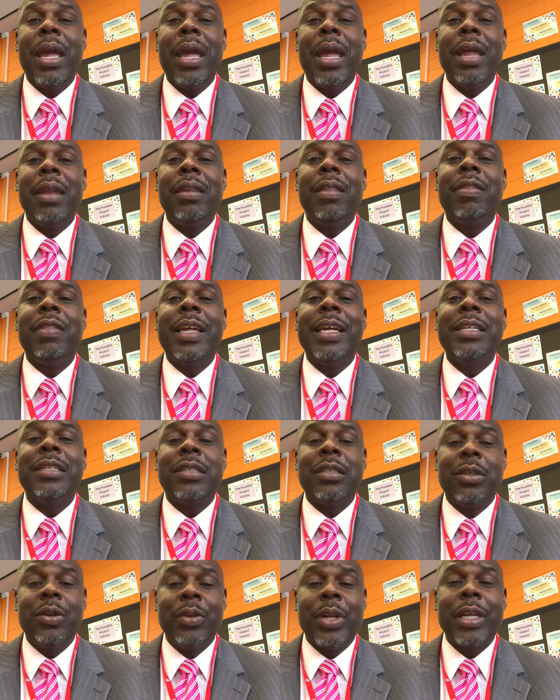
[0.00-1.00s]
in the
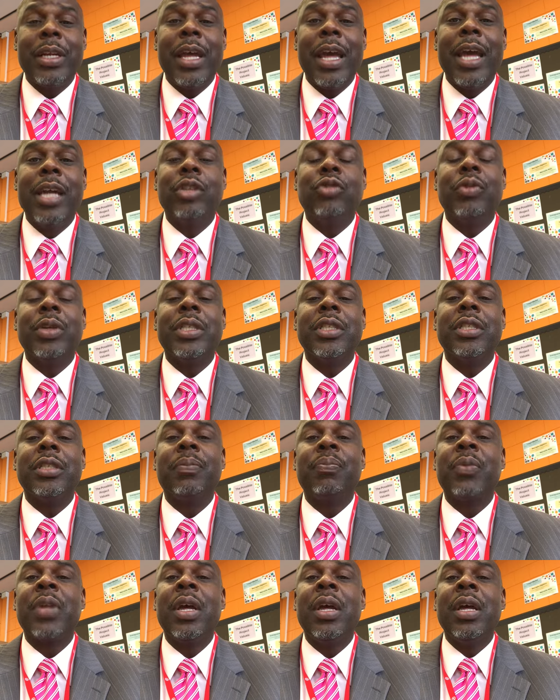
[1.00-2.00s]
student entrance.